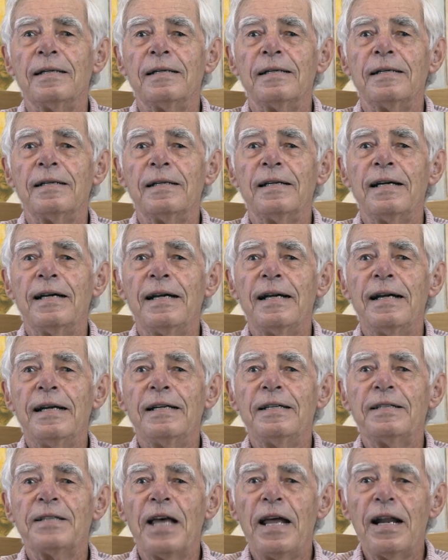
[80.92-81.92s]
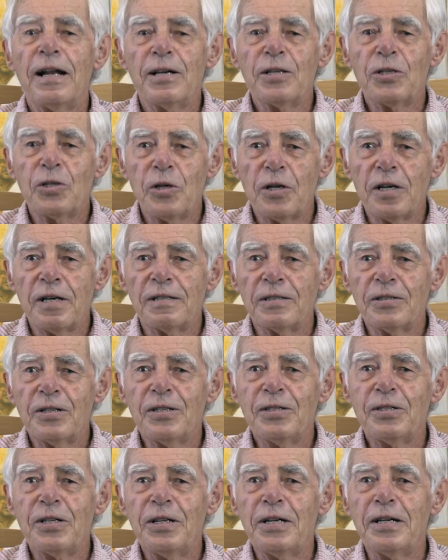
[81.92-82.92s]
And then I thought I'll
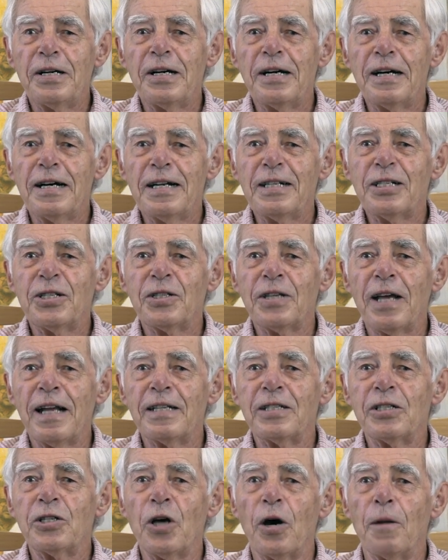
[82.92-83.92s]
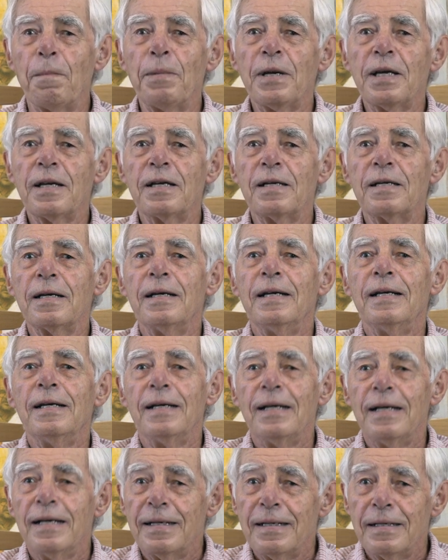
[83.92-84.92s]
just enlarge that topic
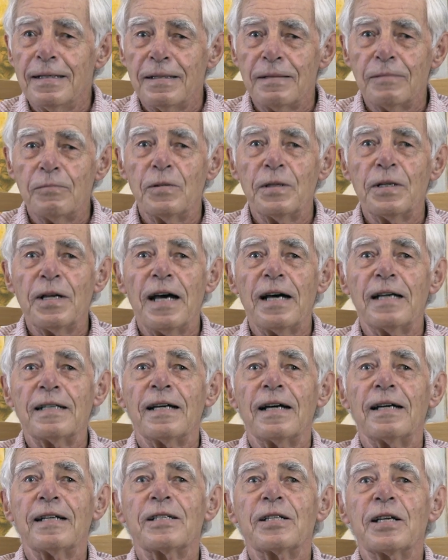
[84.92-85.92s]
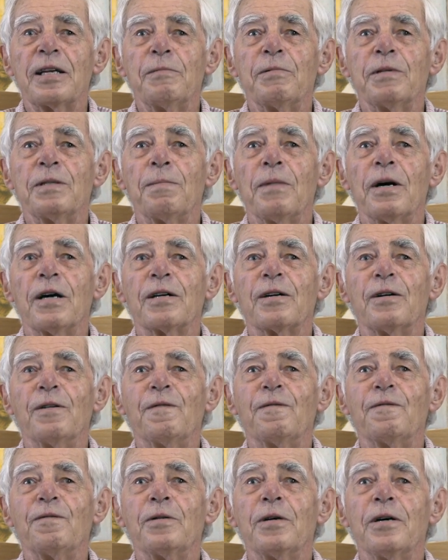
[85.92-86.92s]
without asking with
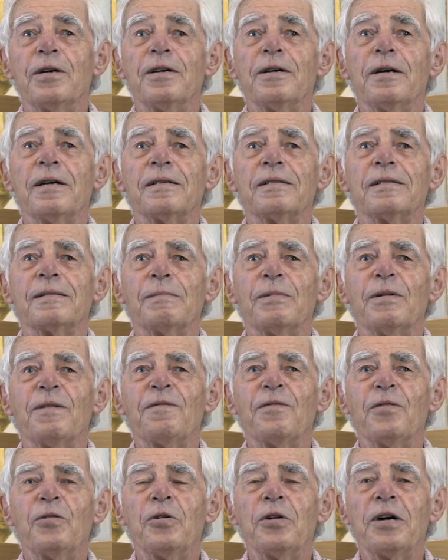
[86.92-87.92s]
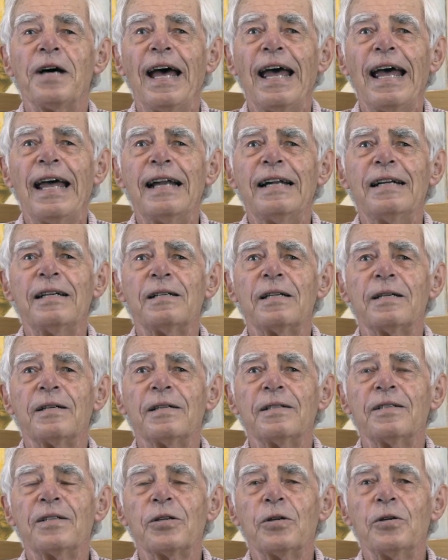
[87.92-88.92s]
Michael uh, beforehand.
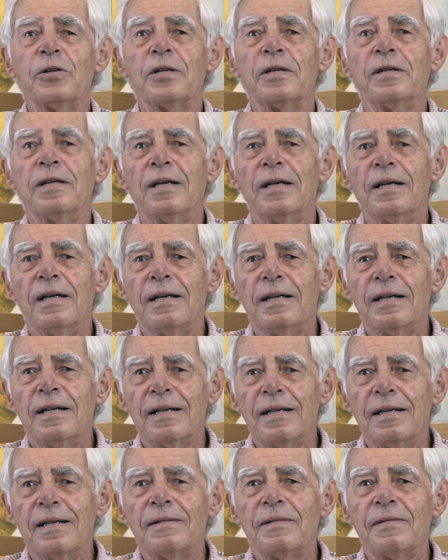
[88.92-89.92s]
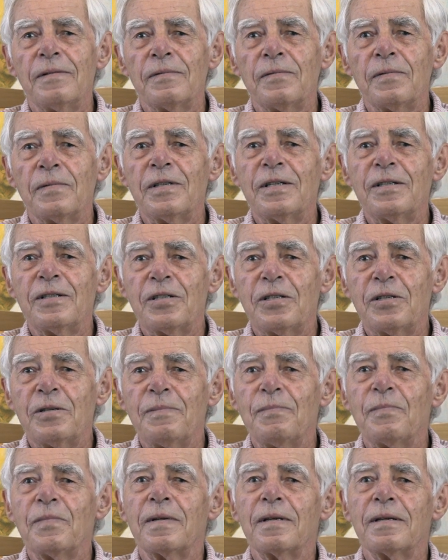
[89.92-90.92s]
I thought there's
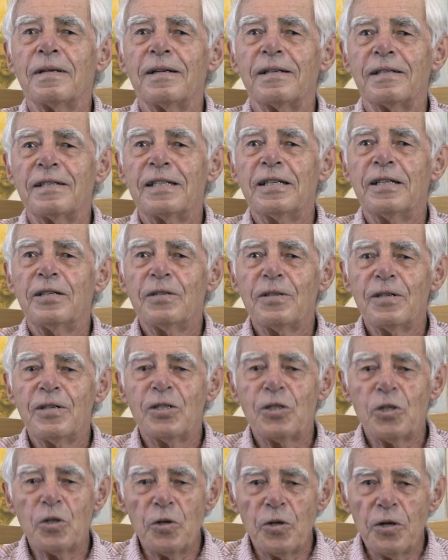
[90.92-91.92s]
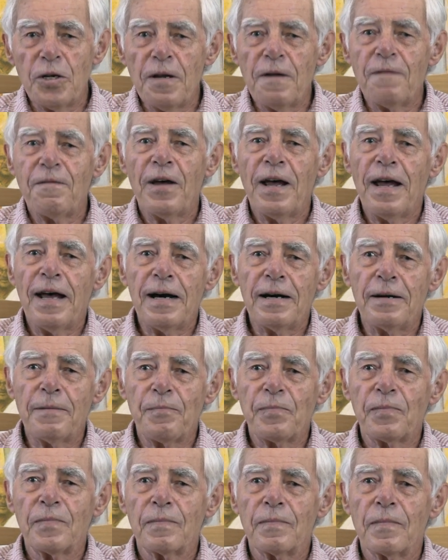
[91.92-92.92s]
I tell the story of
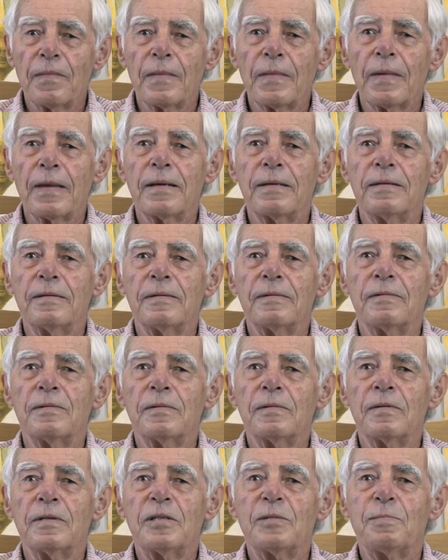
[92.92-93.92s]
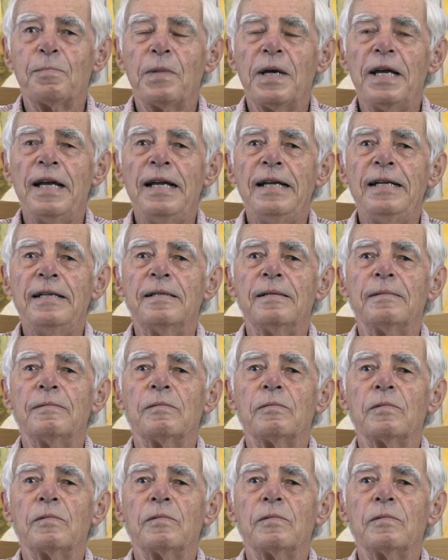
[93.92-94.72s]
how there's been